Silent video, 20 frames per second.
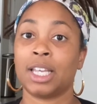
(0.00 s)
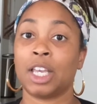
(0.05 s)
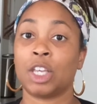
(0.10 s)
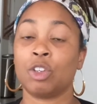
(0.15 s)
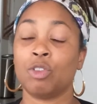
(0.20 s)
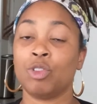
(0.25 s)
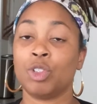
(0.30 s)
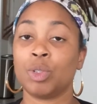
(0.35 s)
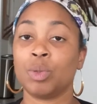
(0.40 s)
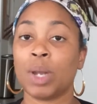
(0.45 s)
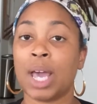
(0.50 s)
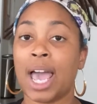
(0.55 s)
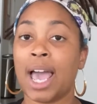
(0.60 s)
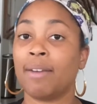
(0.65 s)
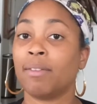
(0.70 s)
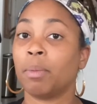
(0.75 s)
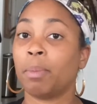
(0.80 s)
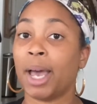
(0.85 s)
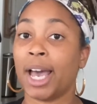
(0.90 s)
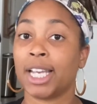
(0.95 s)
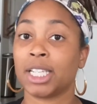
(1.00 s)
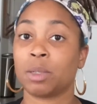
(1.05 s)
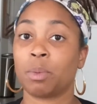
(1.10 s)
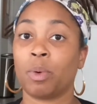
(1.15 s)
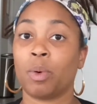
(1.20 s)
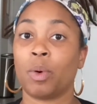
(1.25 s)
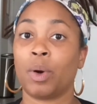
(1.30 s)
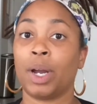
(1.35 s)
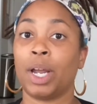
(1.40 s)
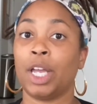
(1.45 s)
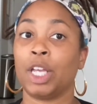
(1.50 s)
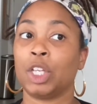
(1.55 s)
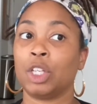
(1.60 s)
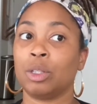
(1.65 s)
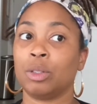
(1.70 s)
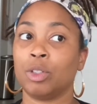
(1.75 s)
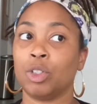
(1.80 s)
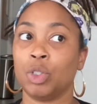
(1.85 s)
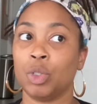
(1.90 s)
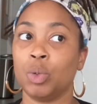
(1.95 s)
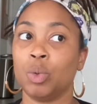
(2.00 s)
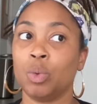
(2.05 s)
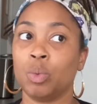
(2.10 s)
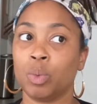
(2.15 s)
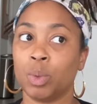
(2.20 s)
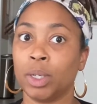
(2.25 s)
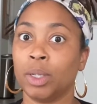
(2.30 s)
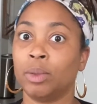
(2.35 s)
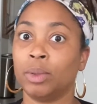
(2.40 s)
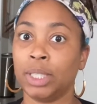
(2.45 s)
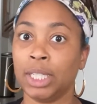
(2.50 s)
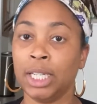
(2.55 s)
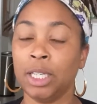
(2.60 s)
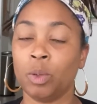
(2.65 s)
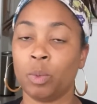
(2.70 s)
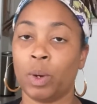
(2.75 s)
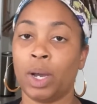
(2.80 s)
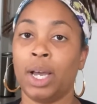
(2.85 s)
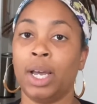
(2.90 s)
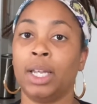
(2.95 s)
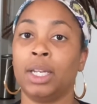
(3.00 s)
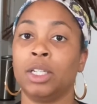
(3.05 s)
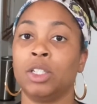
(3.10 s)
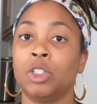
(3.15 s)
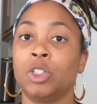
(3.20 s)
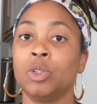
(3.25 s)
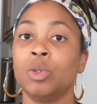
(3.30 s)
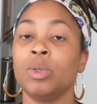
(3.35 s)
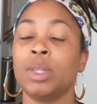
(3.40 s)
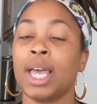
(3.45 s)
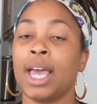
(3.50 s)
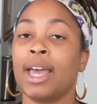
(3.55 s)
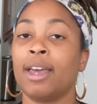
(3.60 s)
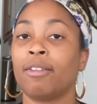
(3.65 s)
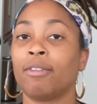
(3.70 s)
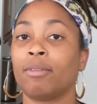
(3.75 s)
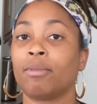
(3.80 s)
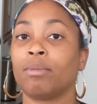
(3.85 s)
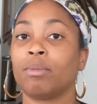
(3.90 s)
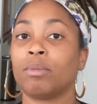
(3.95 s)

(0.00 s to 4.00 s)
and you do not have a passport and you will need one, do that